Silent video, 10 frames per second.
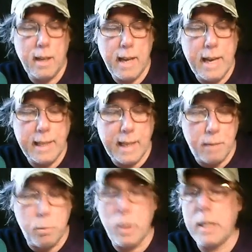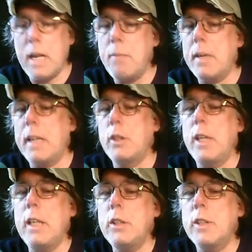88.9, but I
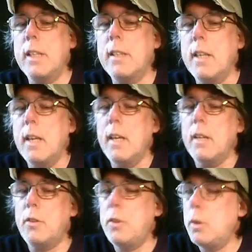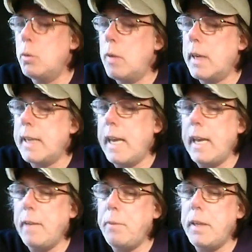changed it to
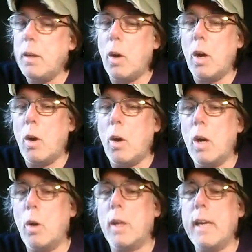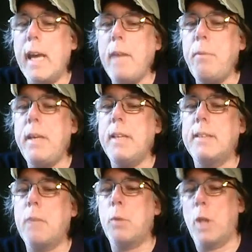KPRR or
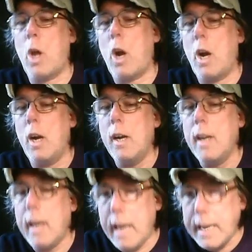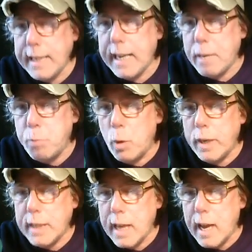KPRR
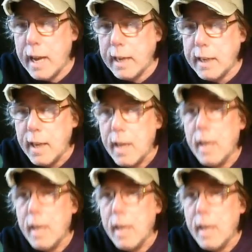88.9.